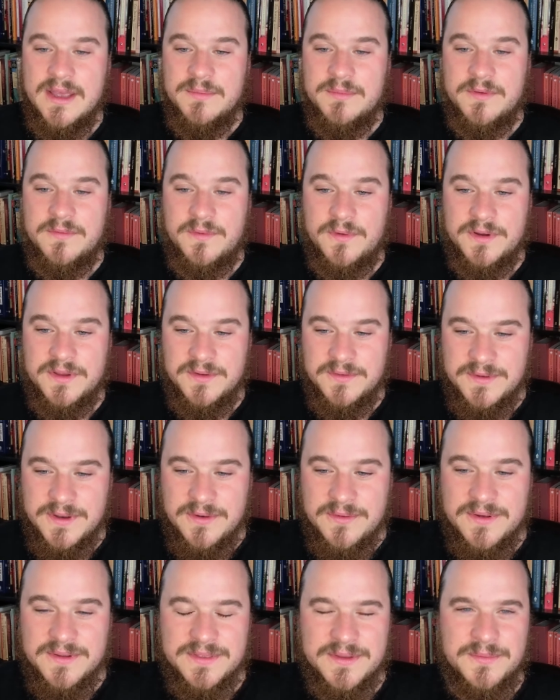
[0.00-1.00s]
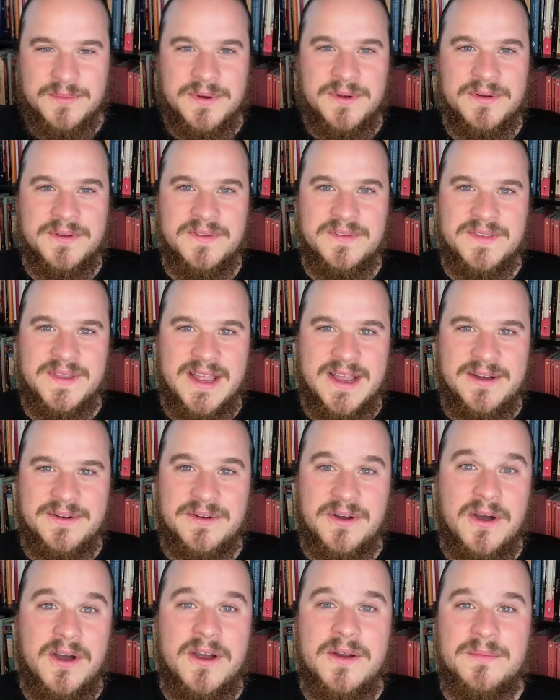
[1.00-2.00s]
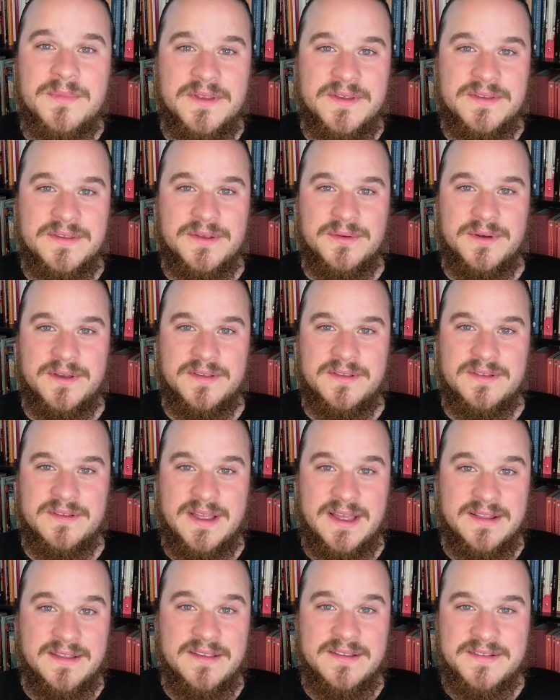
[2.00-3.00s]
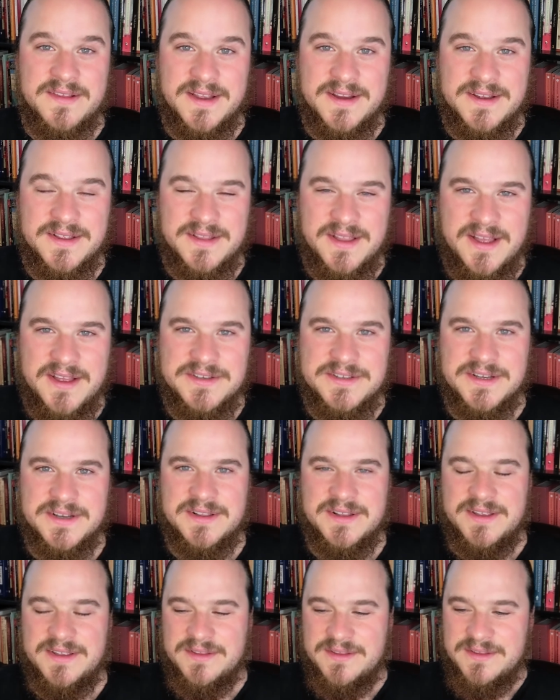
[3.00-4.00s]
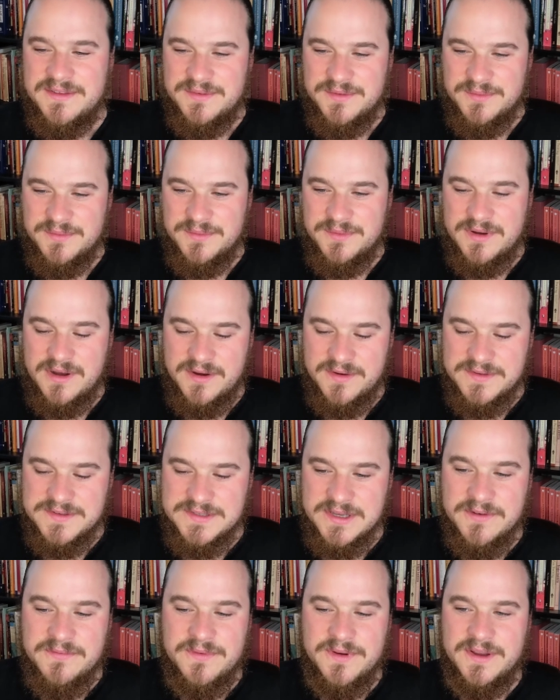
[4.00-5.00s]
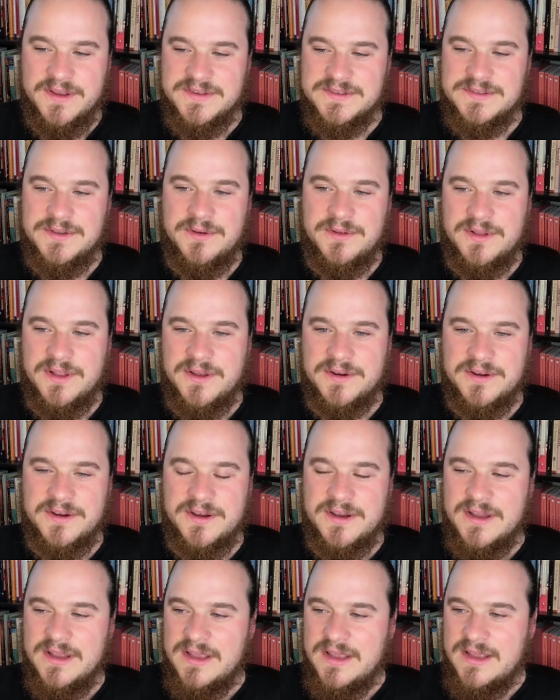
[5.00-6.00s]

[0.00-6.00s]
before you know it, the world is now harmless to us, at least psychologically. Our suffering is no longer